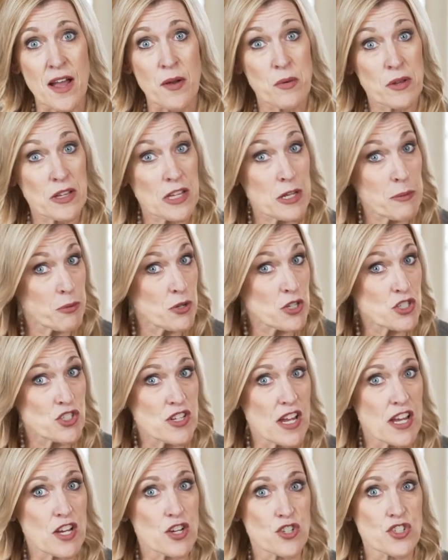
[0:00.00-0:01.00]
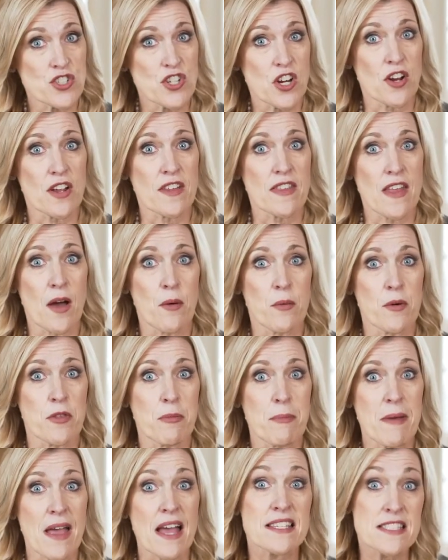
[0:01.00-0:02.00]
I really appreciate your sharing that
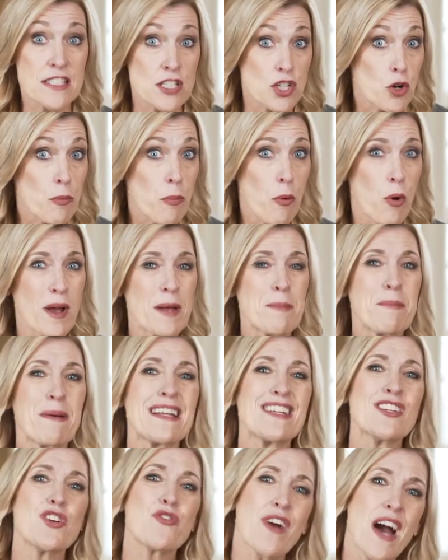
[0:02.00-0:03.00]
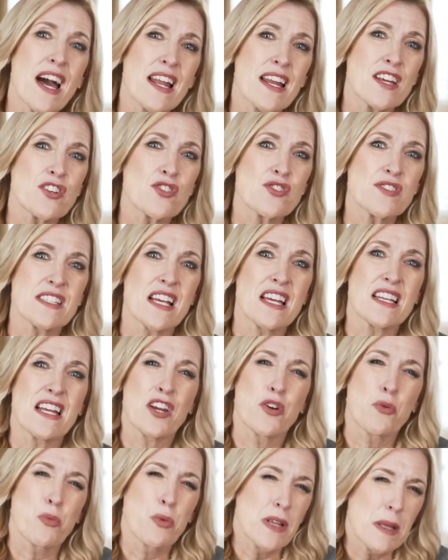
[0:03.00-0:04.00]
with me. I see your point, but you've got to understand I
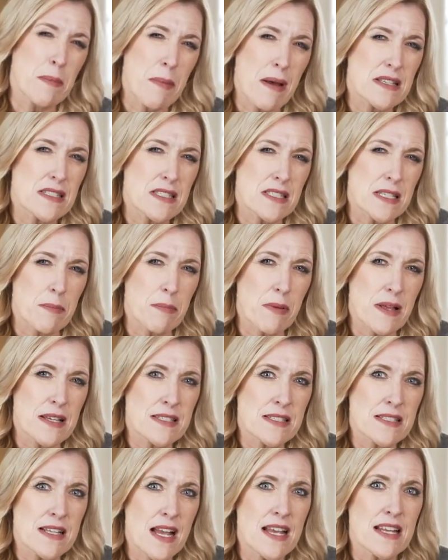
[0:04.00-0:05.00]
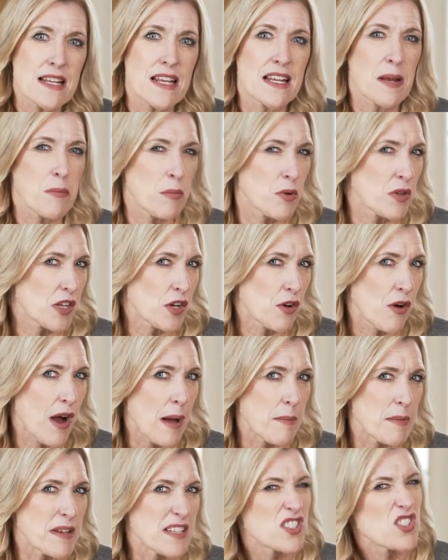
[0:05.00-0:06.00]
had a really bad sleep last night, and I'm really
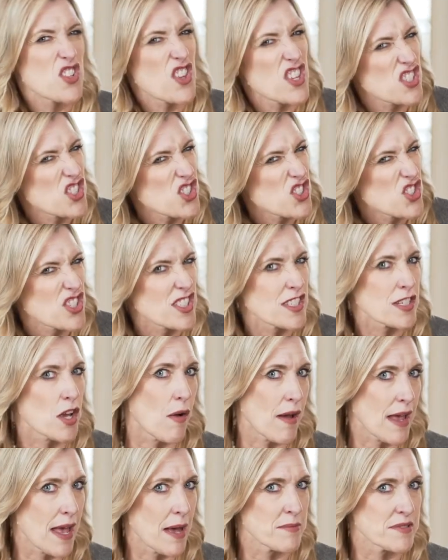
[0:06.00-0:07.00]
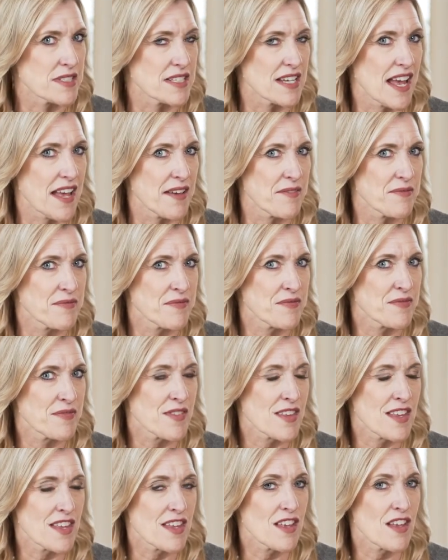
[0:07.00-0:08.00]
crabby, and so this is just how I am today."
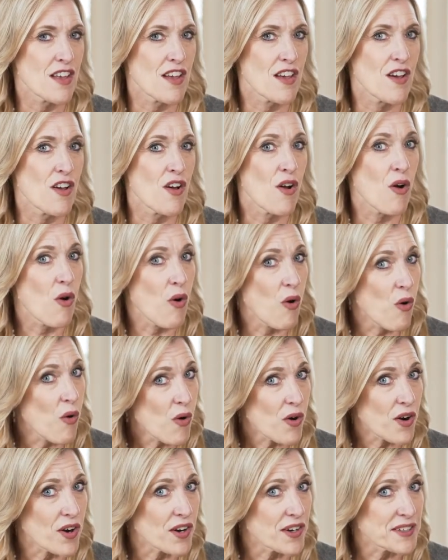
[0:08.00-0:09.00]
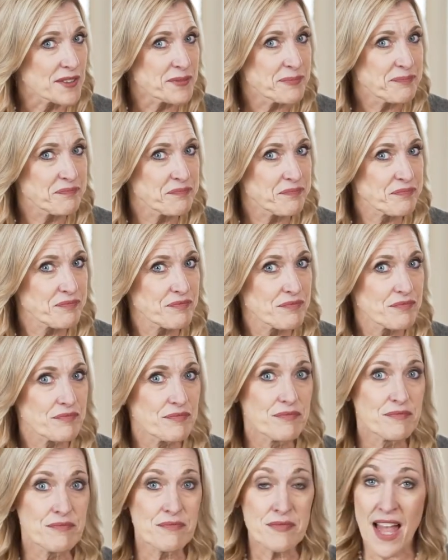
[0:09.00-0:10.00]
Or
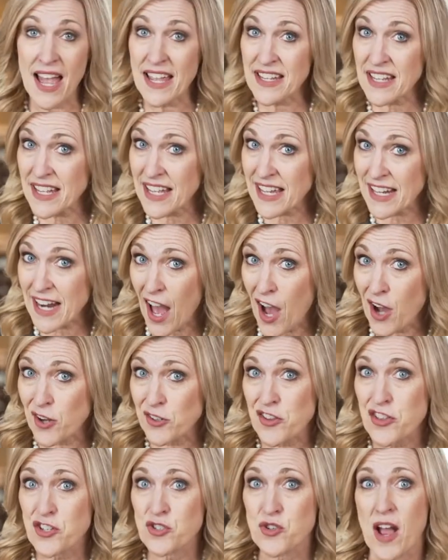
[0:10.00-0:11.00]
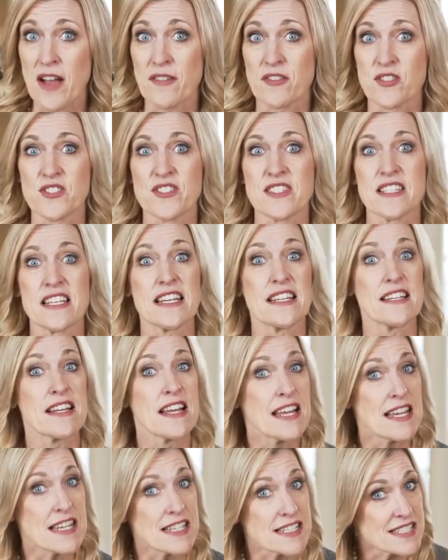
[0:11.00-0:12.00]
I can get out of the driver's seat,
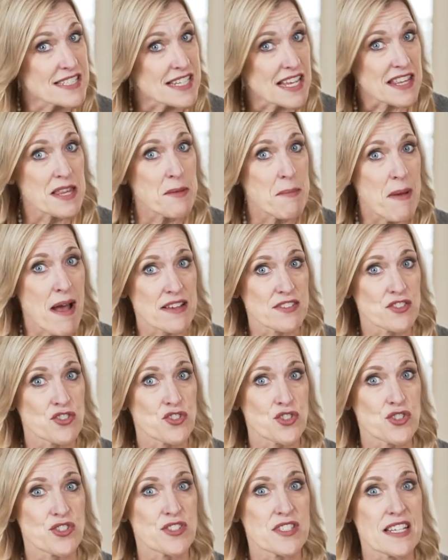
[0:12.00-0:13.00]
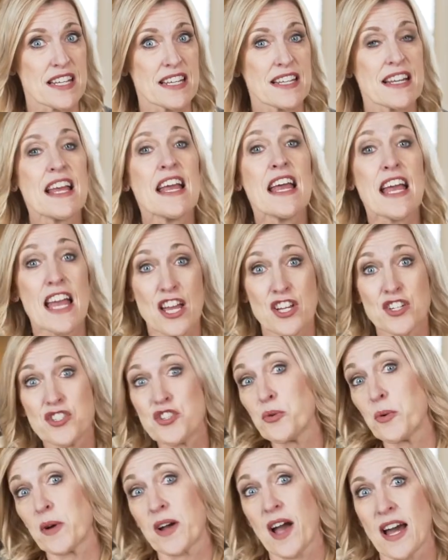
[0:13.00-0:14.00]
sit in the passenger seat, and
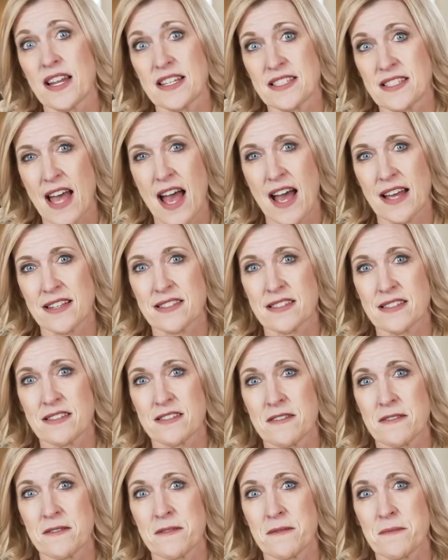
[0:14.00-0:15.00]
do what God has asked.